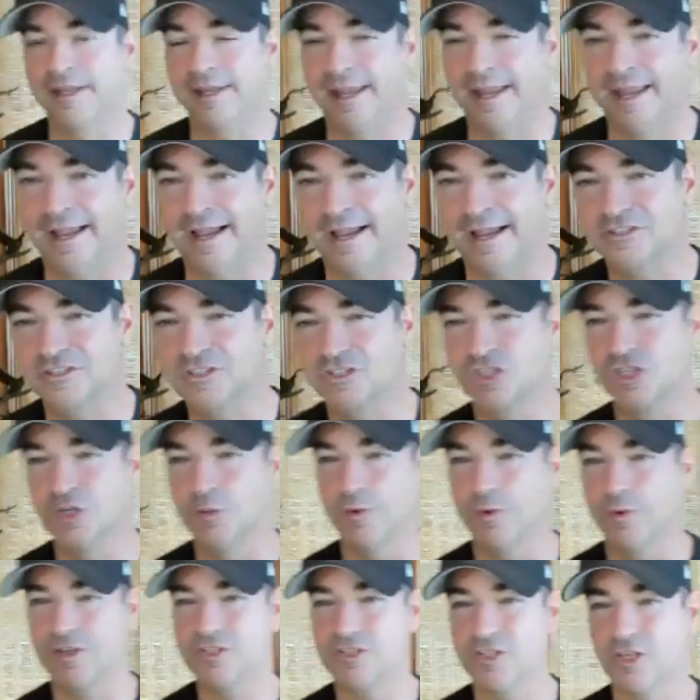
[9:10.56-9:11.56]
asks, she
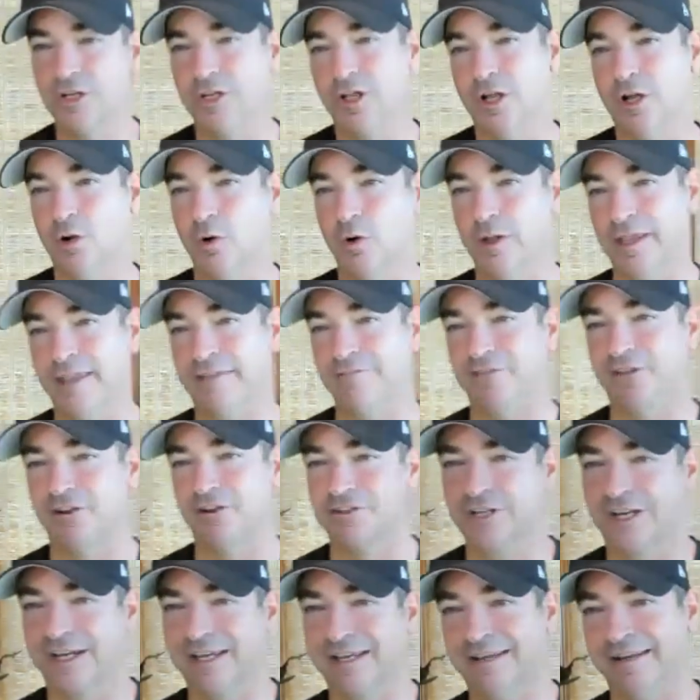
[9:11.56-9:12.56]
wants to know if
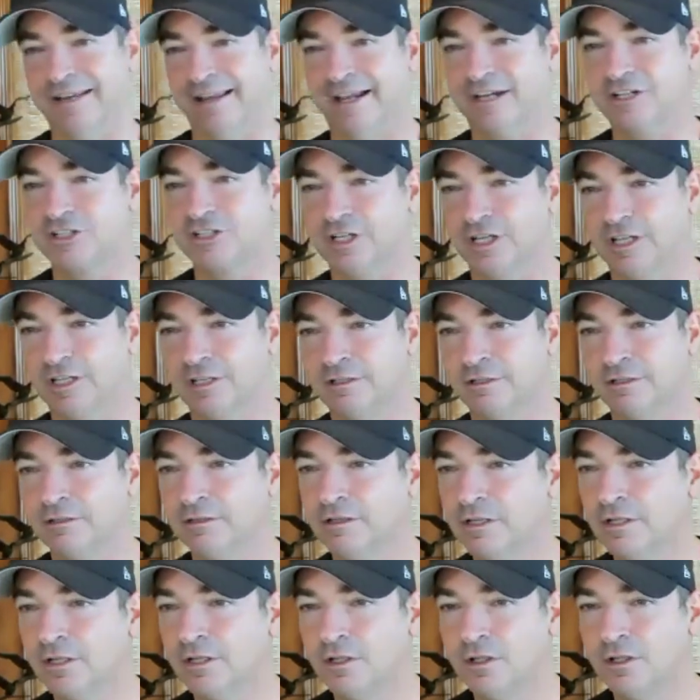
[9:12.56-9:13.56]
there's a connection
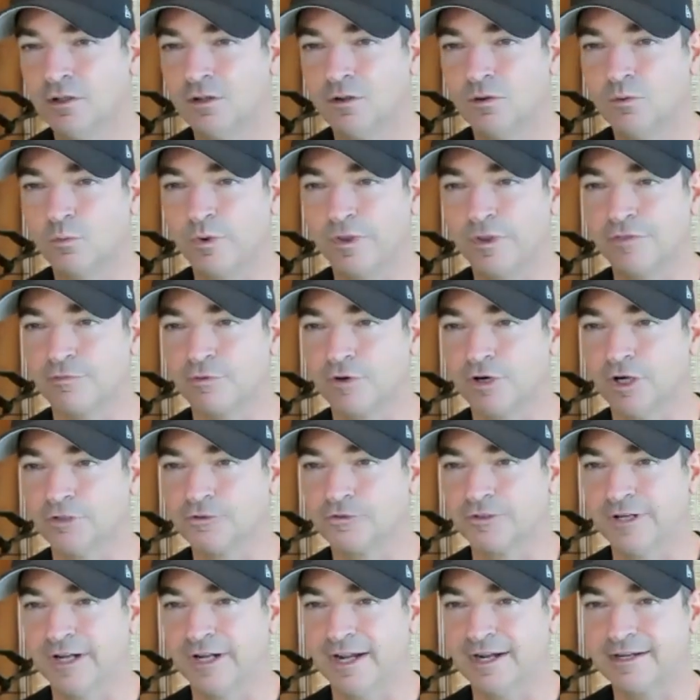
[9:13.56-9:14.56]
with
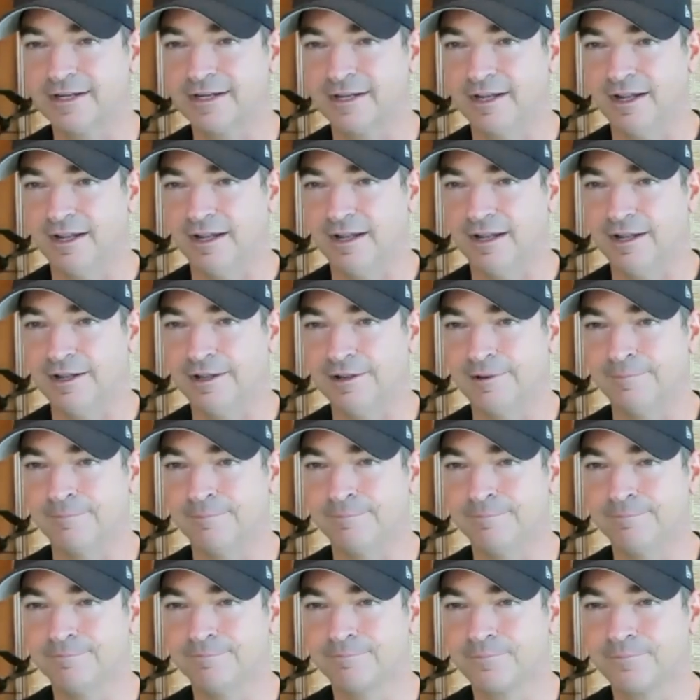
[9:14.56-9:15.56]

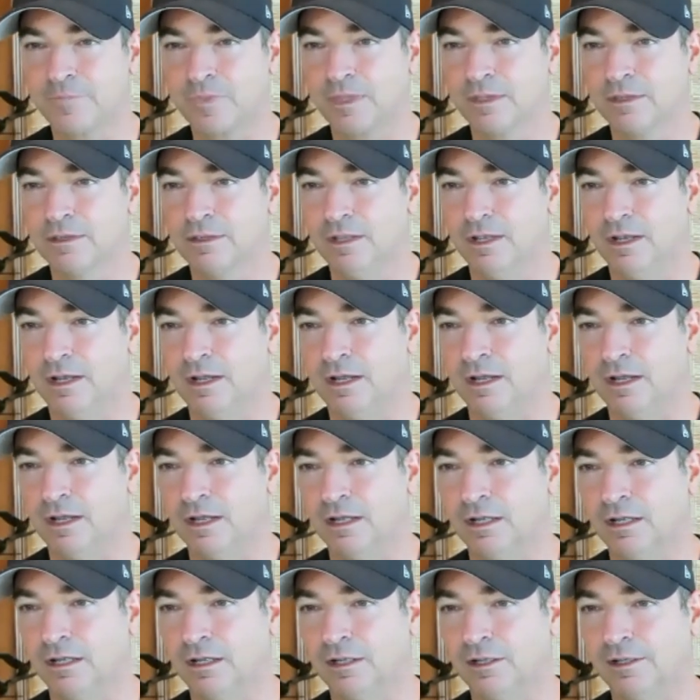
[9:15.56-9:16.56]
Realtor.com.
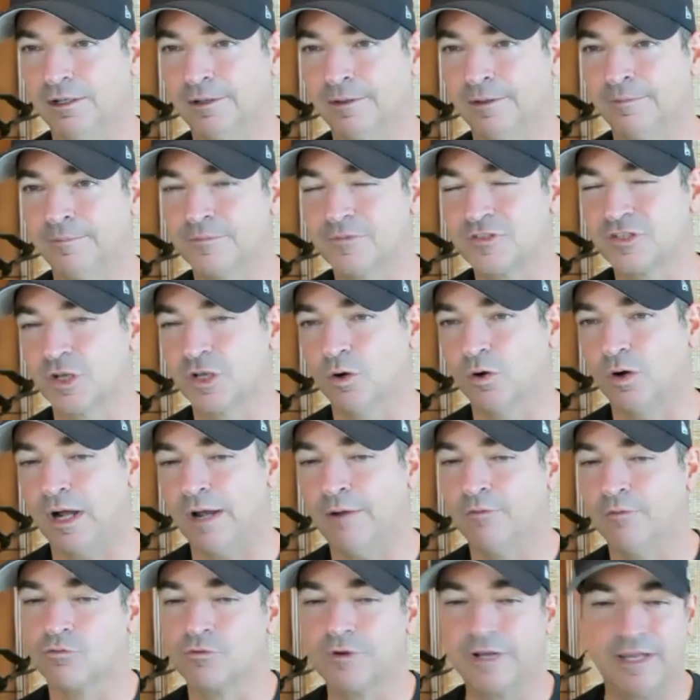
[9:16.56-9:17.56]
So
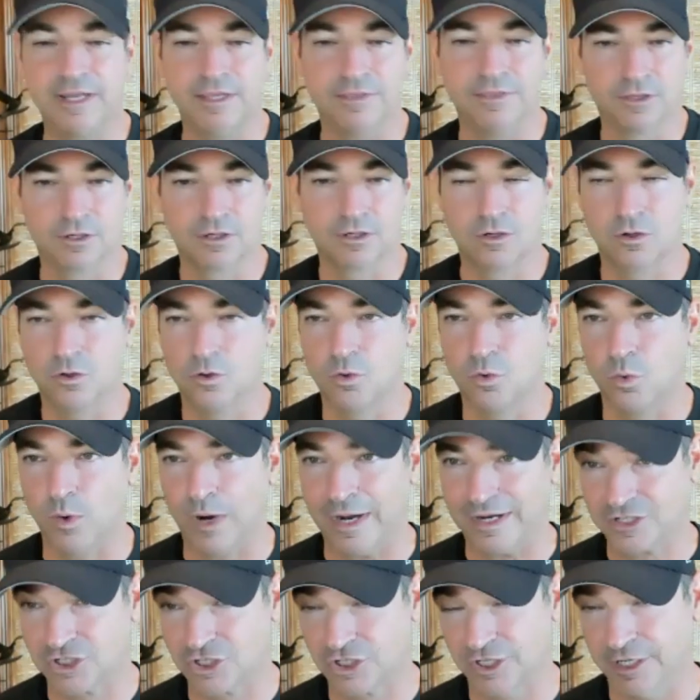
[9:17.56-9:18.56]
I'll read the
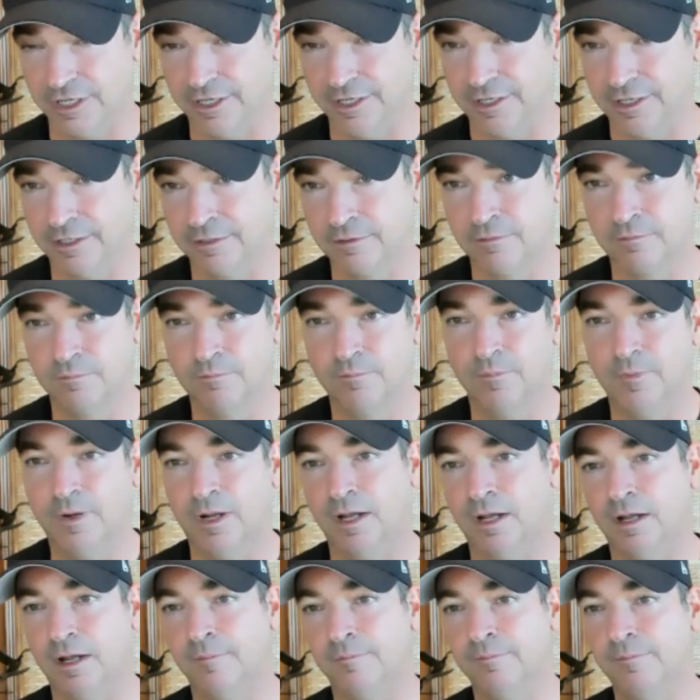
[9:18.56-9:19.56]
question.
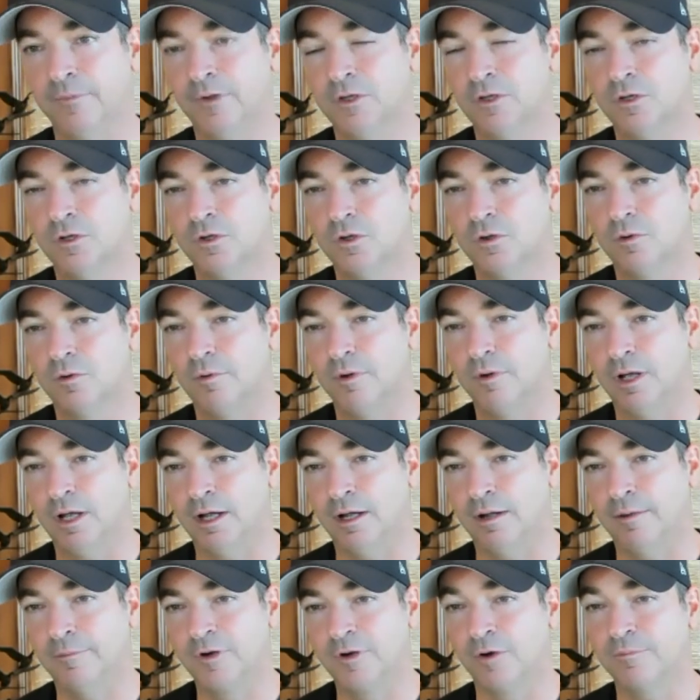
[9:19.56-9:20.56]
Don't
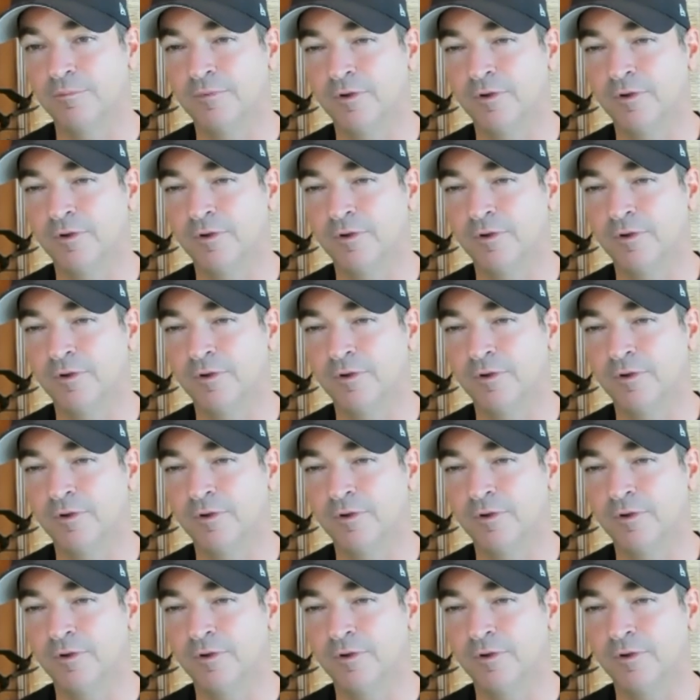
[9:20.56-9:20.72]
100%